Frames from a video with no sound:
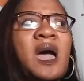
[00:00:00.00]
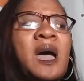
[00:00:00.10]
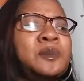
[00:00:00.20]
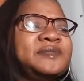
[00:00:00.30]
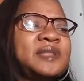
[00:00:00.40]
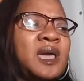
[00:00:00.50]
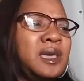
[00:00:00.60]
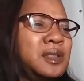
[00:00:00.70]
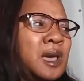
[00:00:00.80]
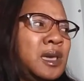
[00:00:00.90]
I was
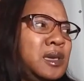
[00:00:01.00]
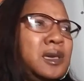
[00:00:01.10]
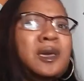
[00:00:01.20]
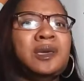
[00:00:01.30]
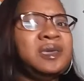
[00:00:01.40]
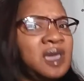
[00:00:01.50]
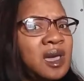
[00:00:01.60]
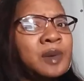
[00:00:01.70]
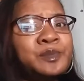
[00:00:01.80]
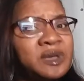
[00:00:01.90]
like,
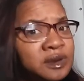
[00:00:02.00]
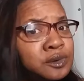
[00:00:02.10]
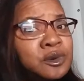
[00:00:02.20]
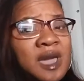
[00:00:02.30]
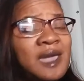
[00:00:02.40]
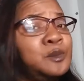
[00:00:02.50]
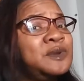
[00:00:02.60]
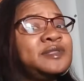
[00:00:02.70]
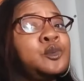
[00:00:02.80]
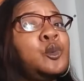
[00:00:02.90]
yeah, B2K
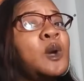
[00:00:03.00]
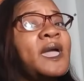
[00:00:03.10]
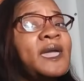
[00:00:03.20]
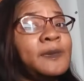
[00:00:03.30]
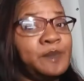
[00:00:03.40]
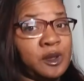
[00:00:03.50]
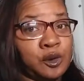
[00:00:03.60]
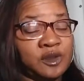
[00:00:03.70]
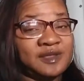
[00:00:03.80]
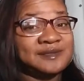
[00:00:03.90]
was way
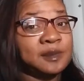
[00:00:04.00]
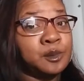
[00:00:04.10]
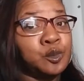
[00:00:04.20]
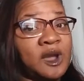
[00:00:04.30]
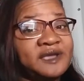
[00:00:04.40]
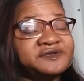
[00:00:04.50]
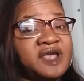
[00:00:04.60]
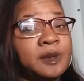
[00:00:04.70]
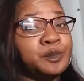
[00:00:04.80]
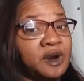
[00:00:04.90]
bigger than some Ray
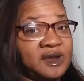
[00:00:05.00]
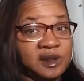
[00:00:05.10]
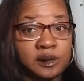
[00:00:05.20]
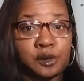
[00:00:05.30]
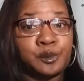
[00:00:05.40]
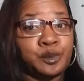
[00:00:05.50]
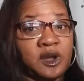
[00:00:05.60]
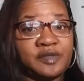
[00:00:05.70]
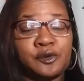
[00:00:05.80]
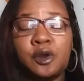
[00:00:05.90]
J, Brandy, little
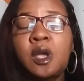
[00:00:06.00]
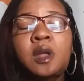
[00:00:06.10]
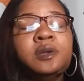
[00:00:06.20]
brother.